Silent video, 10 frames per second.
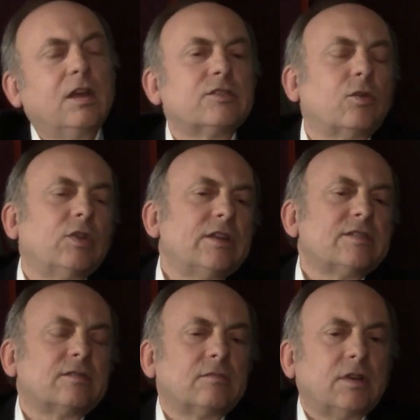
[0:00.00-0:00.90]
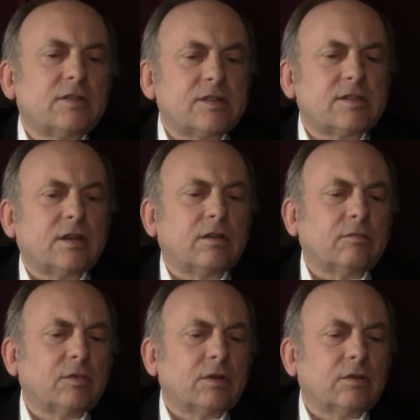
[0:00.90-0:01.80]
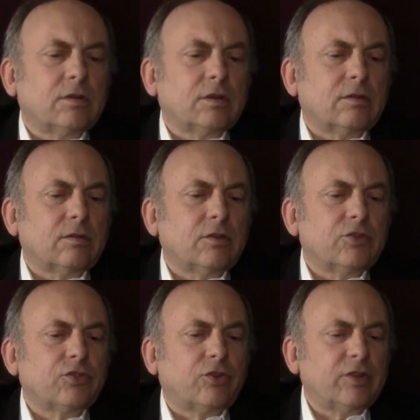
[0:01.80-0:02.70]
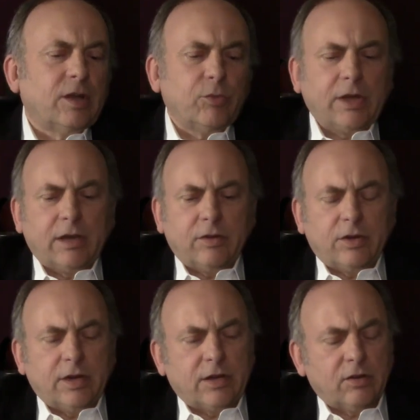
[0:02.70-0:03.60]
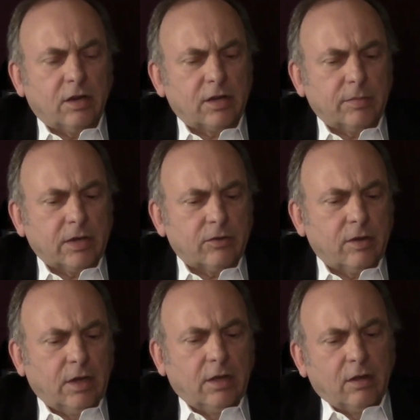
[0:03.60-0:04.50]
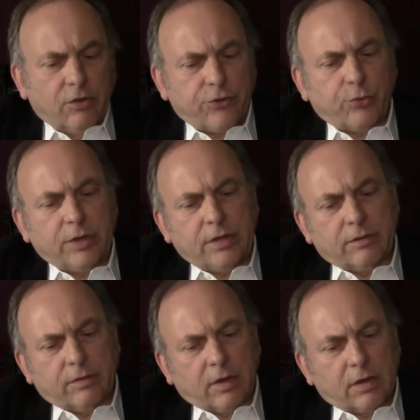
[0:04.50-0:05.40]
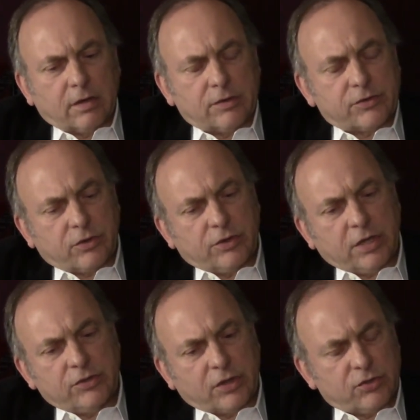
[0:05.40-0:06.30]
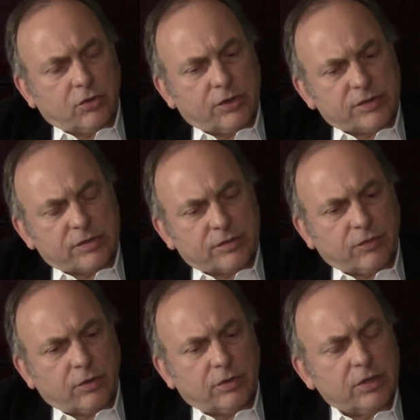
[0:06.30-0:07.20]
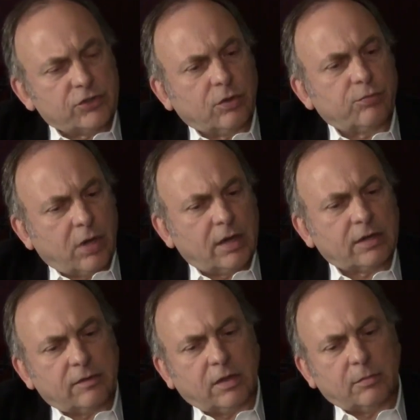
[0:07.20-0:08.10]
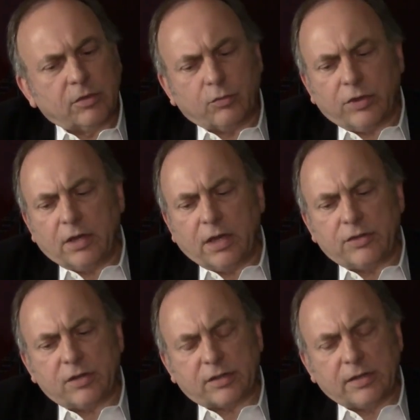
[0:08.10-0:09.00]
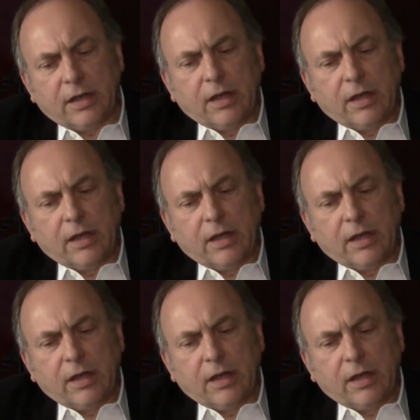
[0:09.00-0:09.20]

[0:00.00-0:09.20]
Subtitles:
So let's in the short time we have here today, talk about three of our strategic choices for initial product development within AgeX.